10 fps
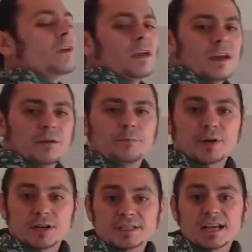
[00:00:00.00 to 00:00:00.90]
And a
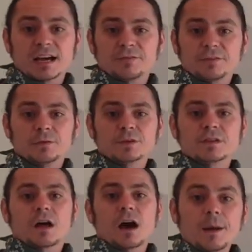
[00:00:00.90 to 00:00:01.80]
bird's eye view is
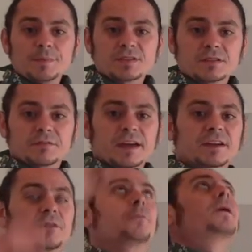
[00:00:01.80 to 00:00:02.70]
the opposite of that.
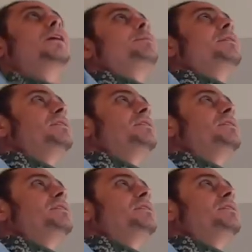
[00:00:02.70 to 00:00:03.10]
You're way up at the